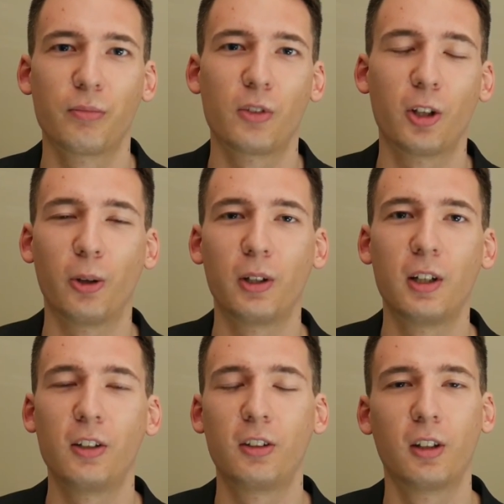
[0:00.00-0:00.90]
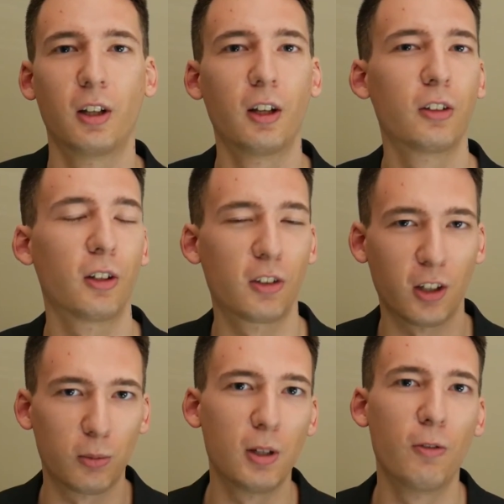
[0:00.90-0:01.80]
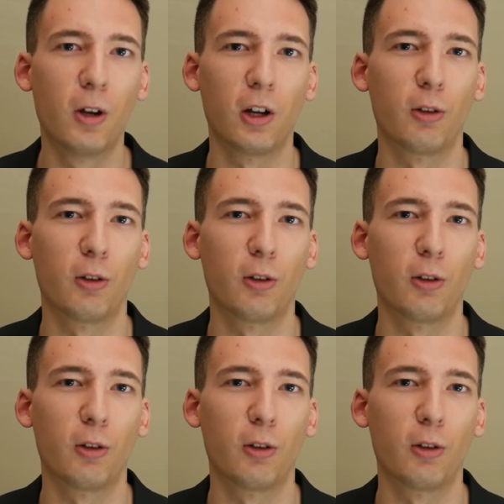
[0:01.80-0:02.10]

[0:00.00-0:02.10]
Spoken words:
So it turns out to be very